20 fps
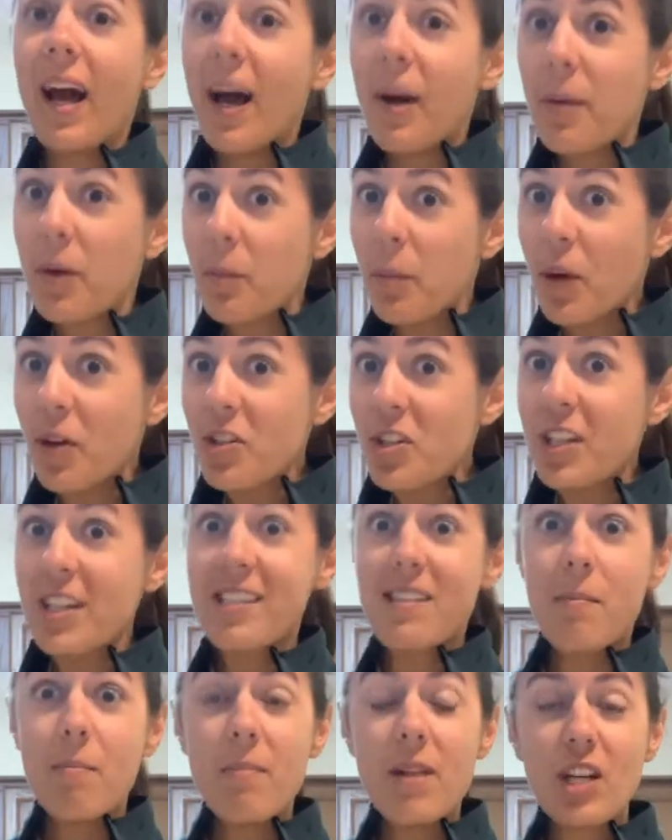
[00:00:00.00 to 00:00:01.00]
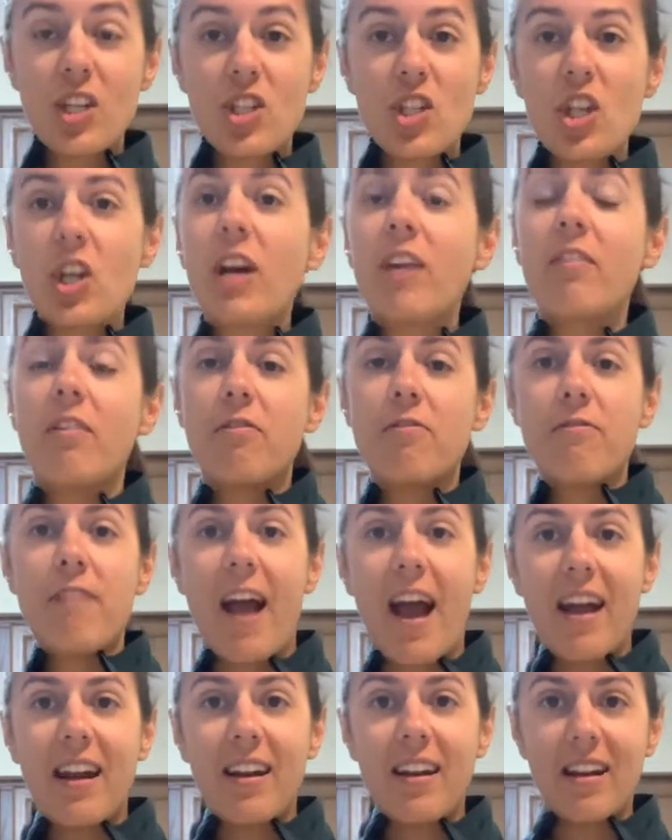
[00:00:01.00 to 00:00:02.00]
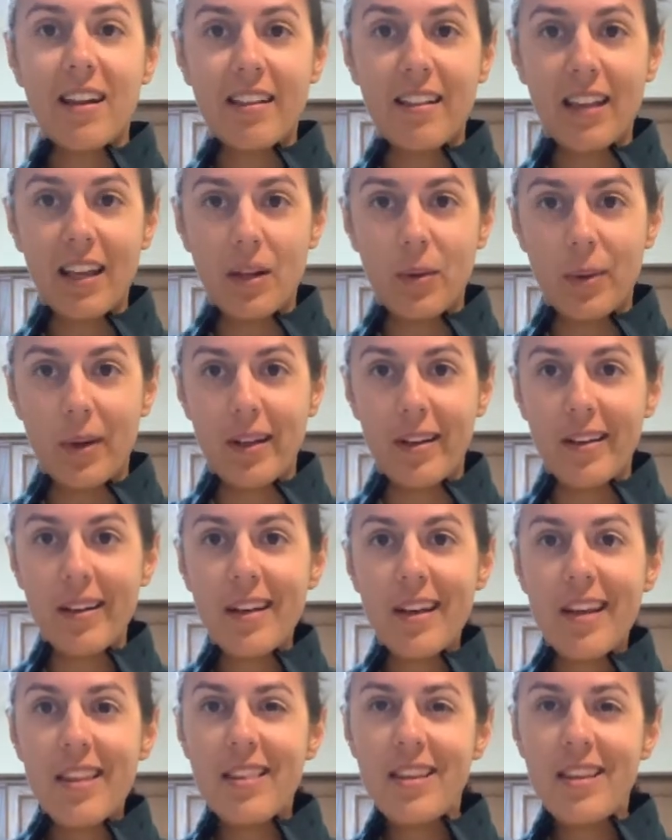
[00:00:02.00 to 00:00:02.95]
an emulsion is a mixture of a fat and a liquid.